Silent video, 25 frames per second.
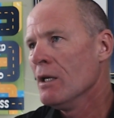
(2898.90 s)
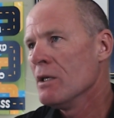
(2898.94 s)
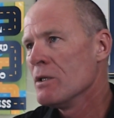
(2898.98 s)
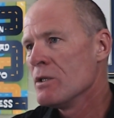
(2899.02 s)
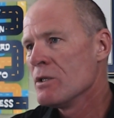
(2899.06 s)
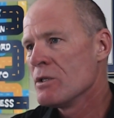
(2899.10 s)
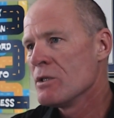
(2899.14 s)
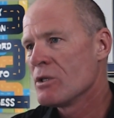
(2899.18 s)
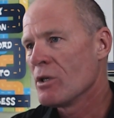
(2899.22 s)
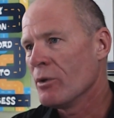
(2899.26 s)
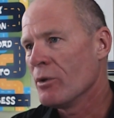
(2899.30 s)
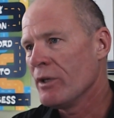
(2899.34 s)

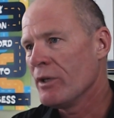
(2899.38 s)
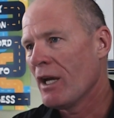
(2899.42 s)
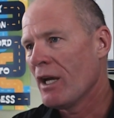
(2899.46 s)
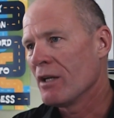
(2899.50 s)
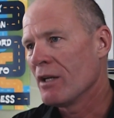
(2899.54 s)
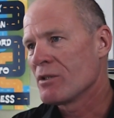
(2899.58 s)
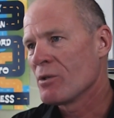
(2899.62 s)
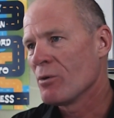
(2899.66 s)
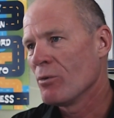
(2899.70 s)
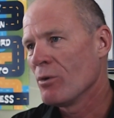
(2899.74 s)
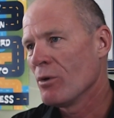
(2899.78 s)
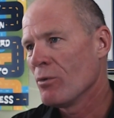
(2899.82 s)
So yeah,
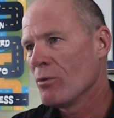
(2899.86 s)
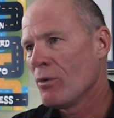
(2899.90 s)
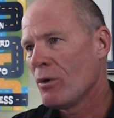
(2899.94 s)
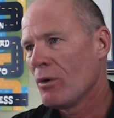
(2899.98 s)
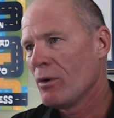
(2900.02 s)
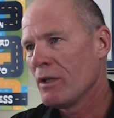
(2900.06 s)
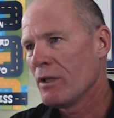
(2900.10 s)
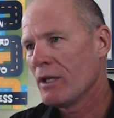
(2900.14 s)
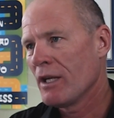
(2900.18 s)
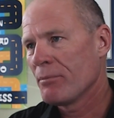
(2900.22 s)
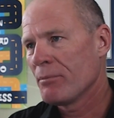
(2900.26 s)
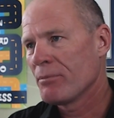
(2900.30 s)
so we're
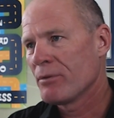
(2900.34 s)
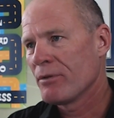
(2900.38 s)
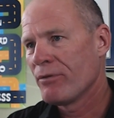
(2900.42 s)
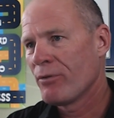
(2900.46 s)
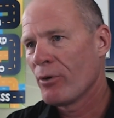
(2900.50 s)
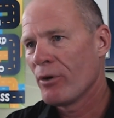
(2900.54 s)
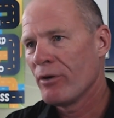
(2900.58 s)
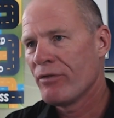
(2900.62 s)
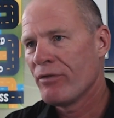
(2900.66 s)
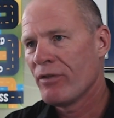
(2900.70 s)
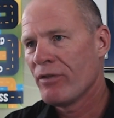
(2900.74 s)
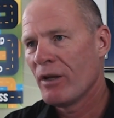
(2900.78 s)
rolling up to
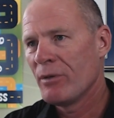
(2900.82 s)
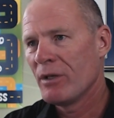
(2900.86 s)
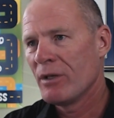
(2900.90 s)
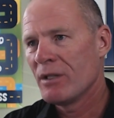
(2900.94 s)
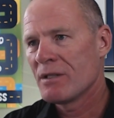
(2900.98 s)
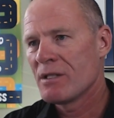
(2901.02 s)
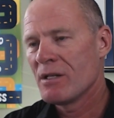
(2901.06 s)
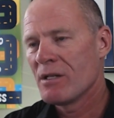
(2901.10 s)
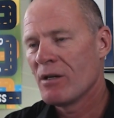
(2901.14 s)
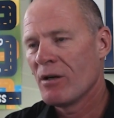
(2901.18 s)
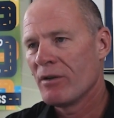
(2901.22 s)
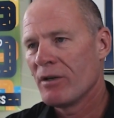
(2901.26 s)
45
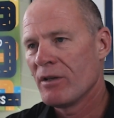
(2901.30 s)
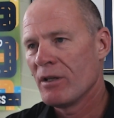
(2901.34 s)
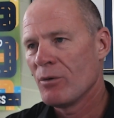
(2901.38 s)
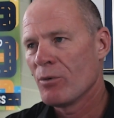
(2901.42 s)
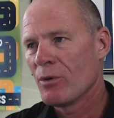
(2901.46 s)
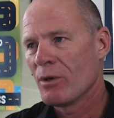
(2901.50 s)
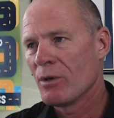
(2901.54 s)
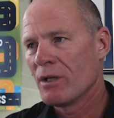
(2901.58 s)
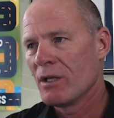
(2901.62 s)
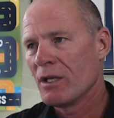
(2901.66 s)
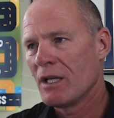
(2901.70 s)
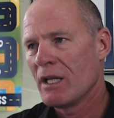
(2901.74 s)
minutes here. I think
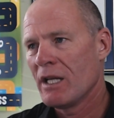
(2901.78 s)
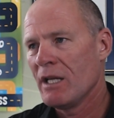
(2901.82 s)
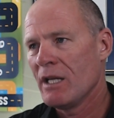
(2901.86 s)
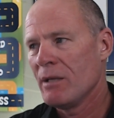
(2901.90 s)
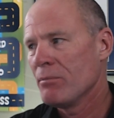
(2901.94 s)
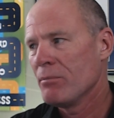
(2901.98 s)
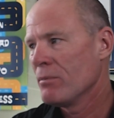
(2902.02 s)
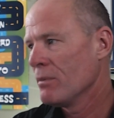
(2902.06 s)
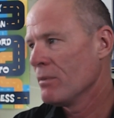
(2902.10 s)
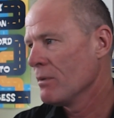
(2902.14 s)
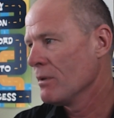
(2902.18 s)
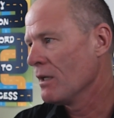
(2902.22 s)
we're going
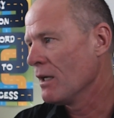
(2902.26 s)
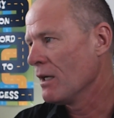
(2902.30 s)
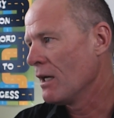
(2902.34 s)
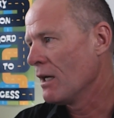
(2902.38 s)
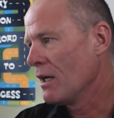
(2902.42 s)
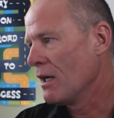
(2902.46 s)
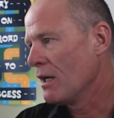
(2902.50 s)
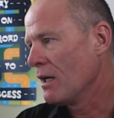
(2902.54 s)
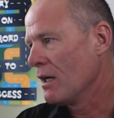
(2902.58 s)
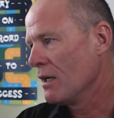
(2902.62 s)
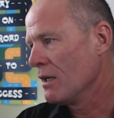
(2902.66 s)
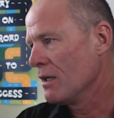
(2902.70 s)

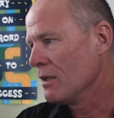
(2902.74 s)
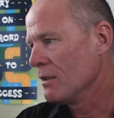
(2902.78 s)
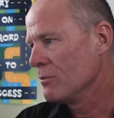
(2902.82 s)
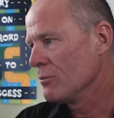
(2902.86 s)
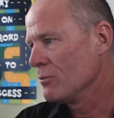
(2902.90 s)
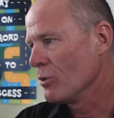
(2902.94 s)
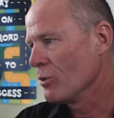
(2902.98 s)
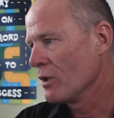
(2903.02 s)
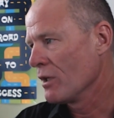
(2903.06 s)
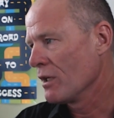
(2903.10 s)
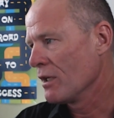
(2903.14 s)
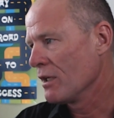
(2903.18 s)

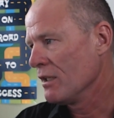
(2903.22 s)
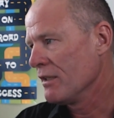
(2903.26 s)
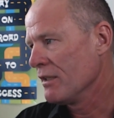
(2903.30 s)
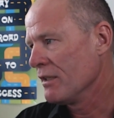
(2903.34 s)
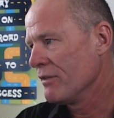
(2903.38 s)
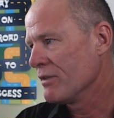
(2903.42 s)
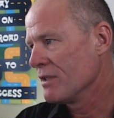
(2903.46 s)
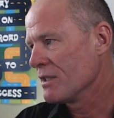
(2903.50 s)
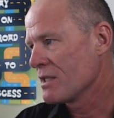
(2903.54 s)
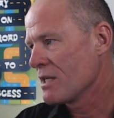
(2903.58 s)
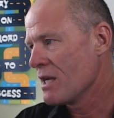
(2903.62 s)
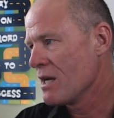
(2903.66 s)
to
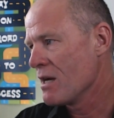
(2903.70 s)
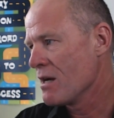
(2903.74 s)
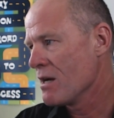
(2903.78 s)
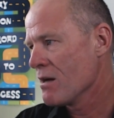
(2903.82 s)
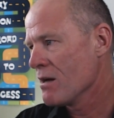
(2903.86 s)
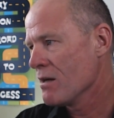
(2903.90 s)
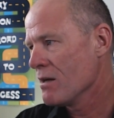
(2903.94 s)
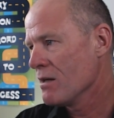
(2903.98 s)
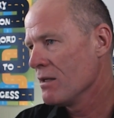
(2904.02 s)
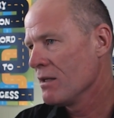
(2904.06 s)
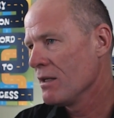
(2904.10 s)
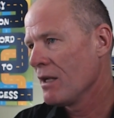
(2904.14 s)
leave this
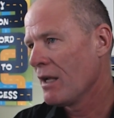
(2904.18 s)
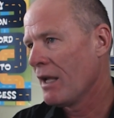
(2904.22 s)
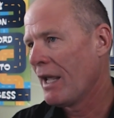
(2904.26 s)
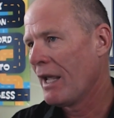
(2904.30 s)
here.